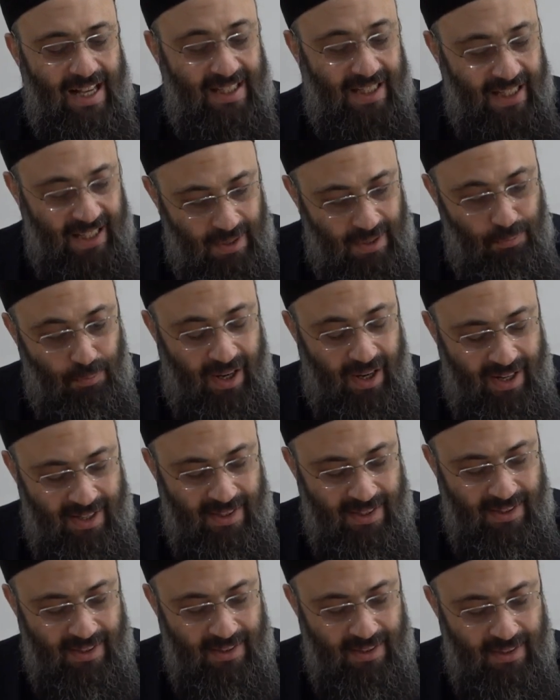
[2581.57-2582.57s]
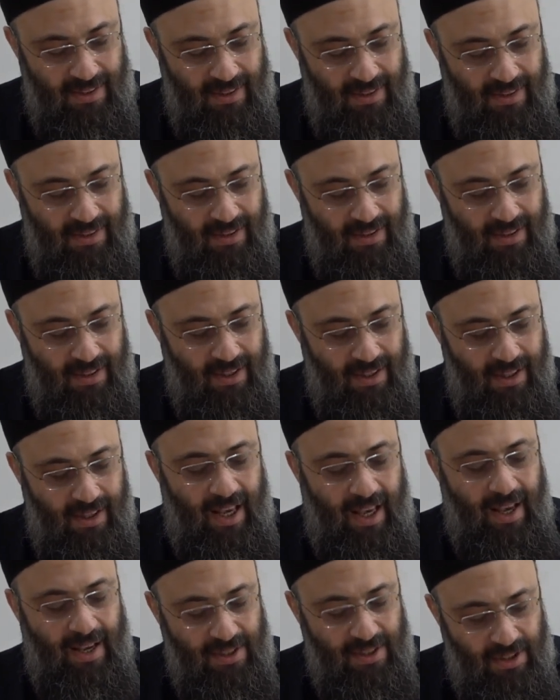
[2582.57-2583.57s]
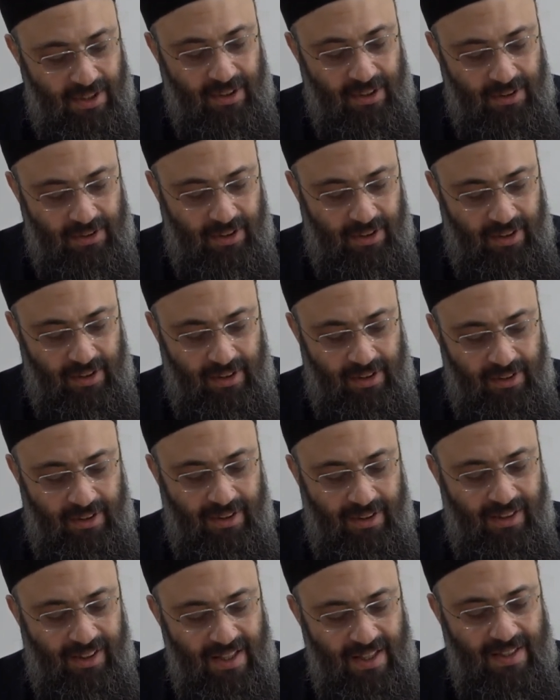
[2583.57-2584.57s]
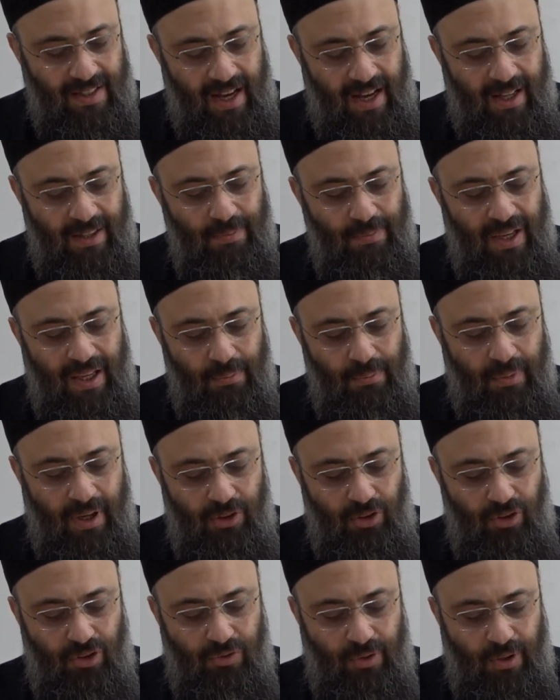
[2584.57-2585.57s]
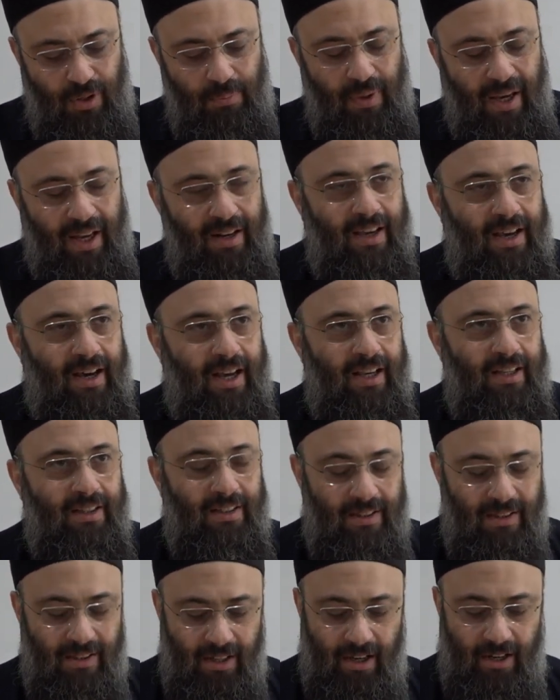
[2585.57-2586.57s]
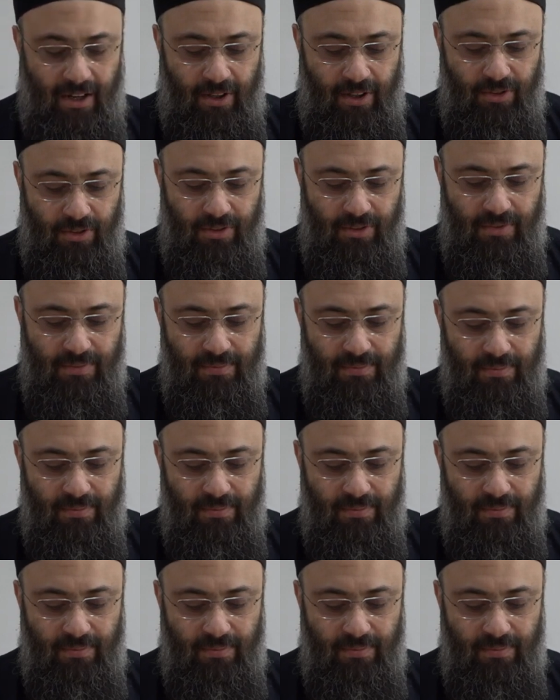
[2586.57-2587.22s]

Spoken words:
he must, his return does not mean much for mankind at large.